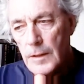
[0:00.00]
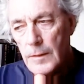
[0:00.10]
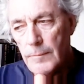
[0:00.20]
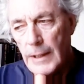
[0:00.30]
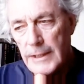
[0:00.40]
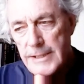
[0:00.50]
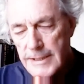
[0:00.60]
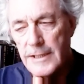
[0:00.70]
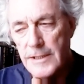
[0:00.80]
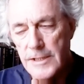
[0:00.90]
my
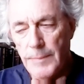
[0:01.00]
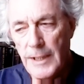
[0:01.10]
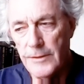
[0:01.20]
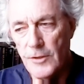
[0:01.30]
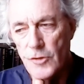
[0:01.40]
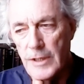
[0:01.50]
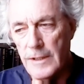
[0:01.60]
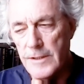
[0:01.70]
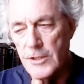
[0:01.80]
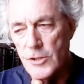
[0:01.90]
sense about the
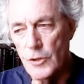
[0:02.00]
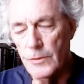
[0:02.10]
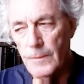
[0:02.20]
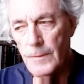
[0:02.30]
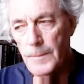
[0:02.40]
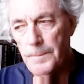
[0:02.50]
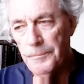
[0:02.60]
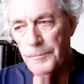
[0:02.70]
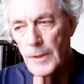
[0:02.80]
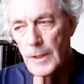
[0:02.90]
trans issue
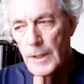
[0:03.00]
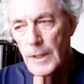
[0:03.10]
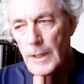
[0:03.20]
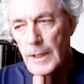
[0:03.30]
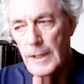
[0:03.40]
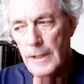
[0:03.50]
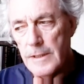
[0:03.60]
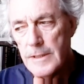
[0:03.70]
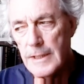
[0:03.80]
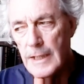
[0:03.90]

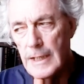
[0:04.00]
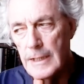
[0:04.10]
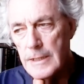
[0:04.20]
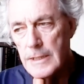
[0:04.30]
is that